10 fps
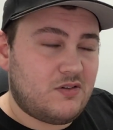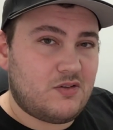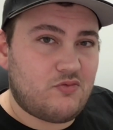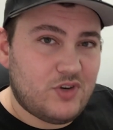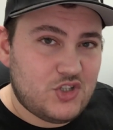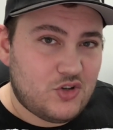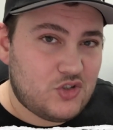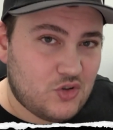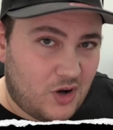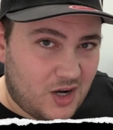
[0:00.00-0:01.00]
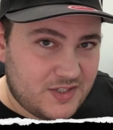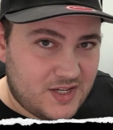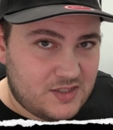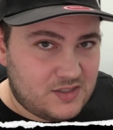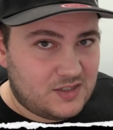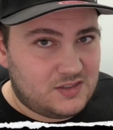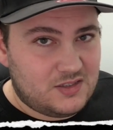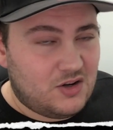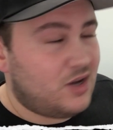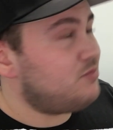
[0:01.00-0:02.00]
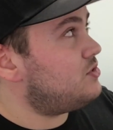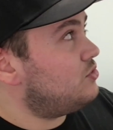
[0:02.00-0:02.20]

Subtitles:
reduce your RT60 times,